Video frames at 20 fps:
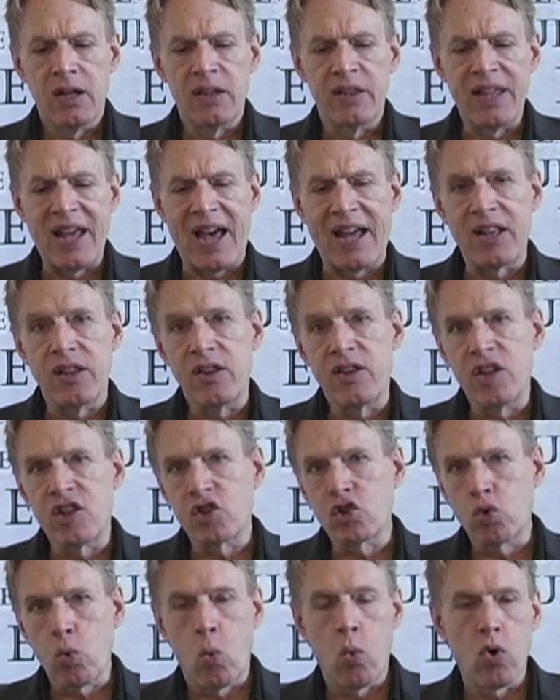that
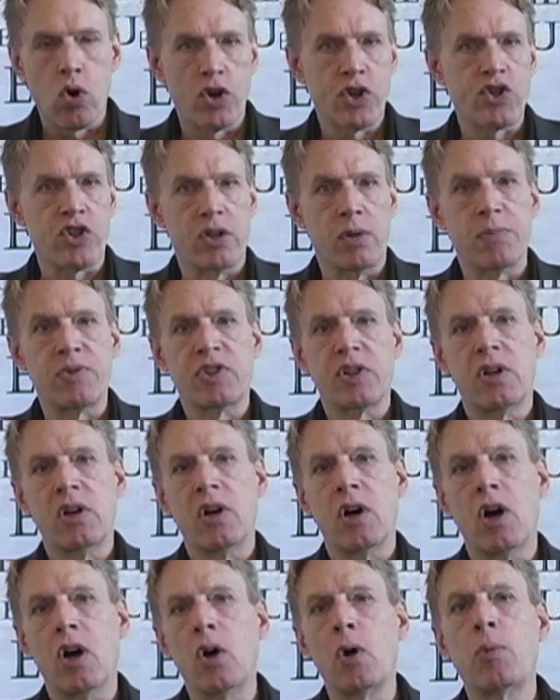this worship
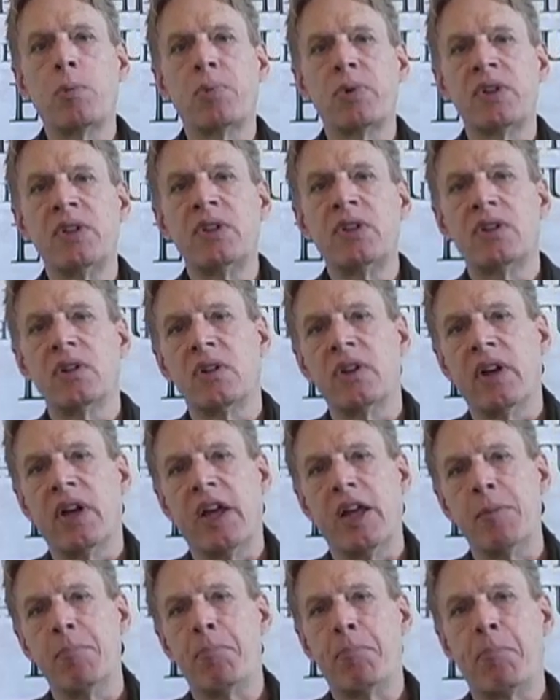opened
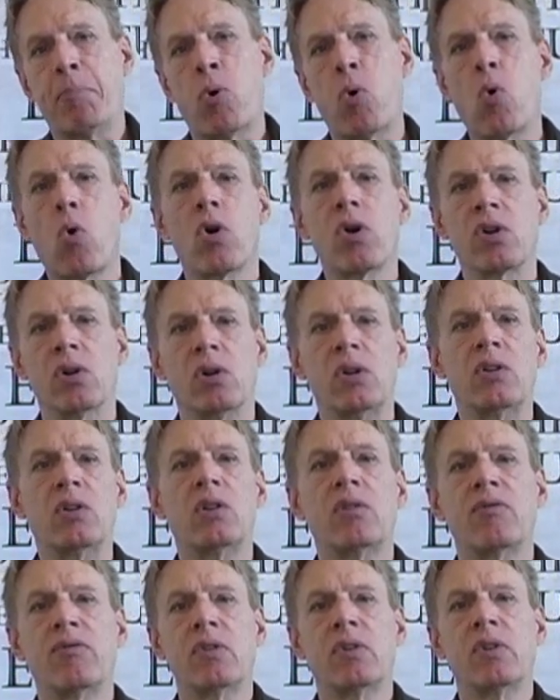a
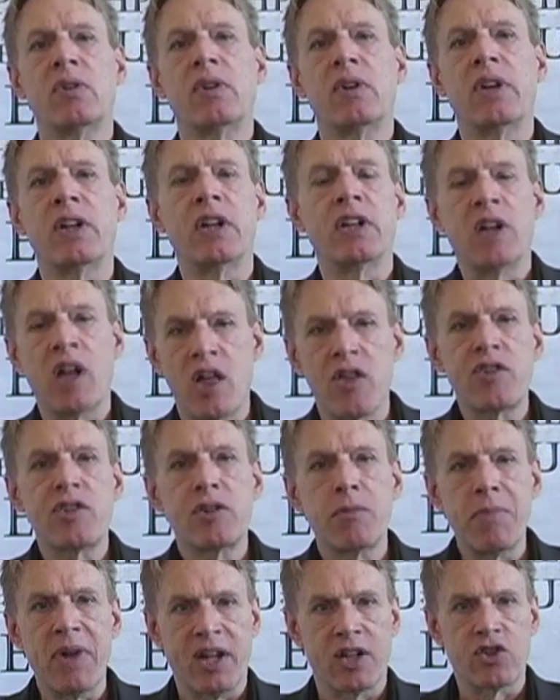portal in another
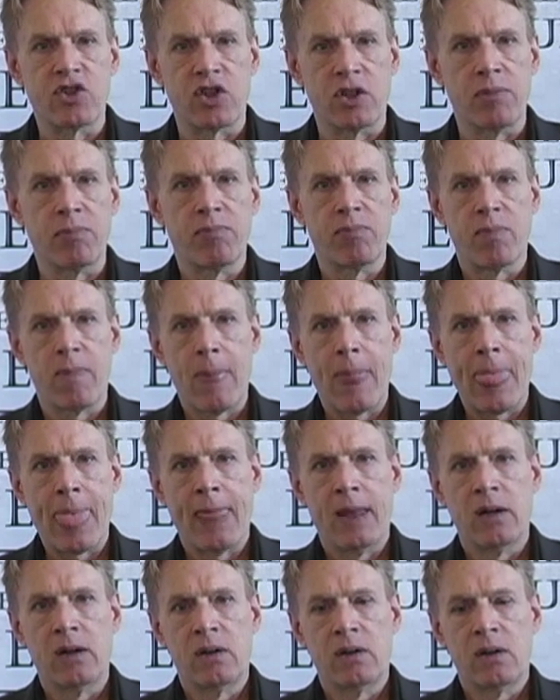dimension,
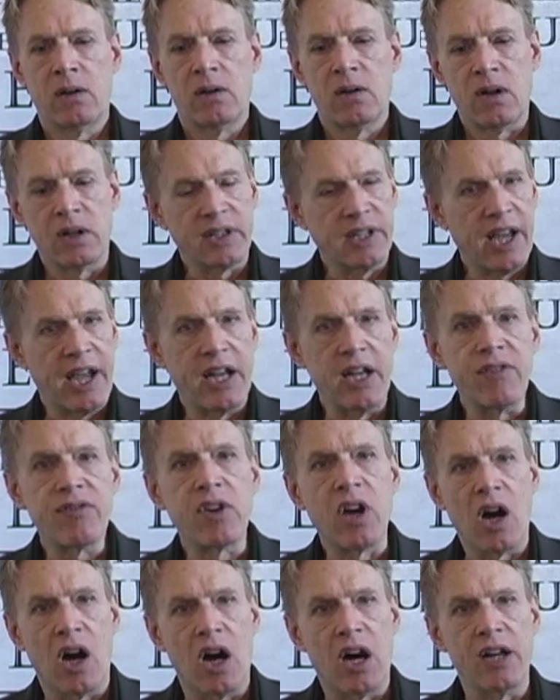a gate of
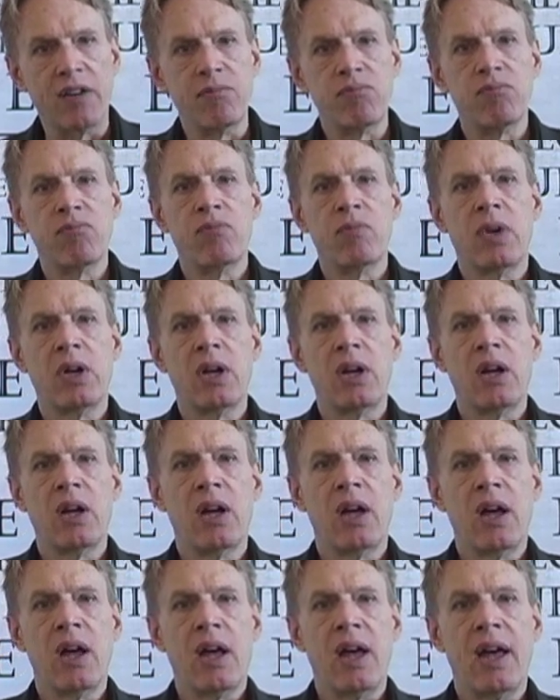God,
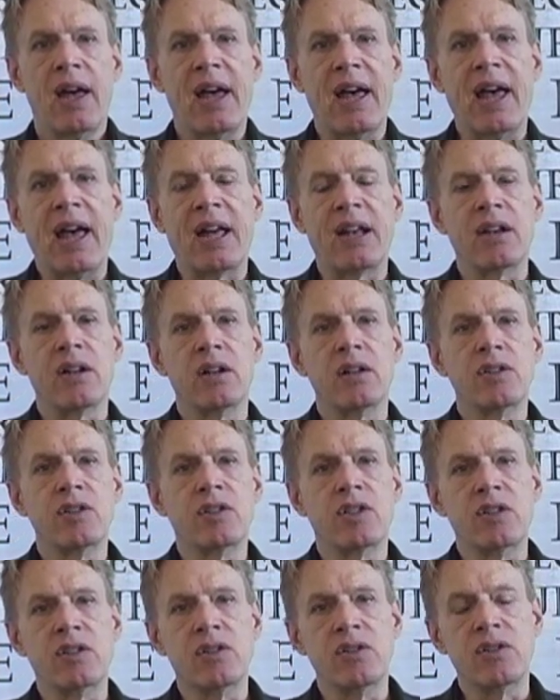and
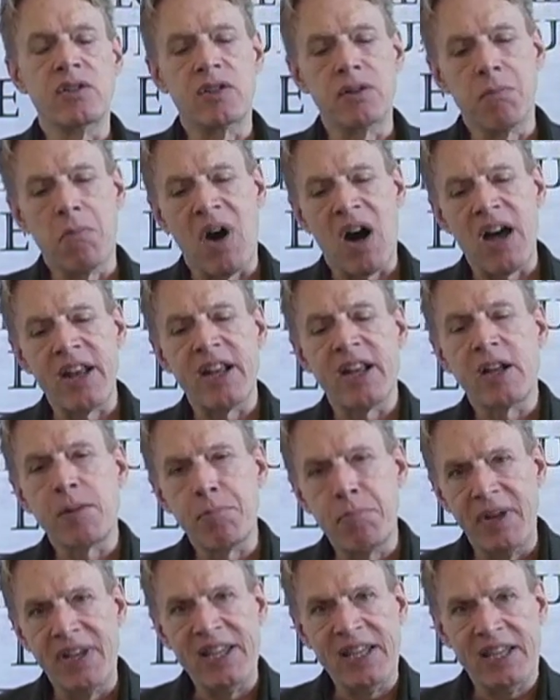
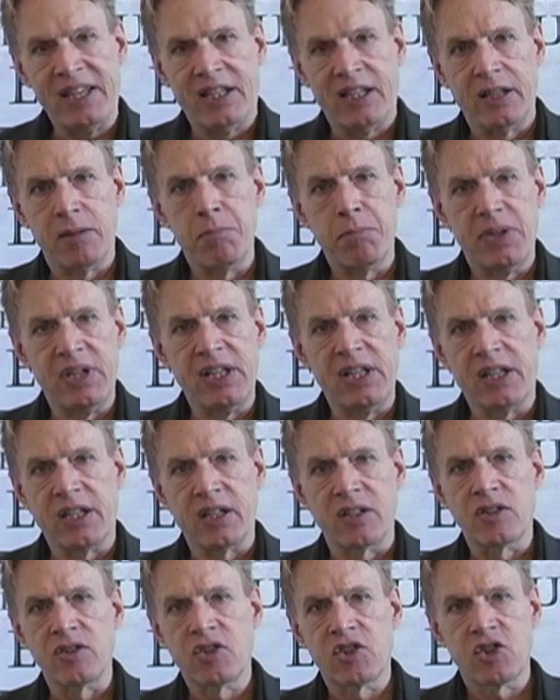demonic
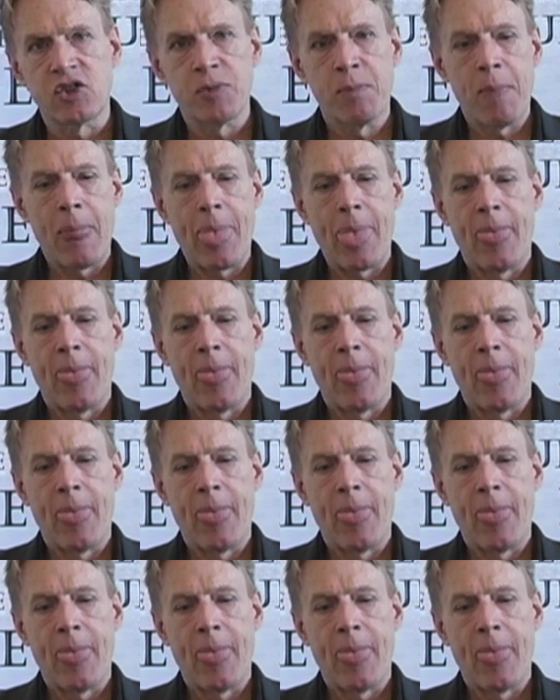beings,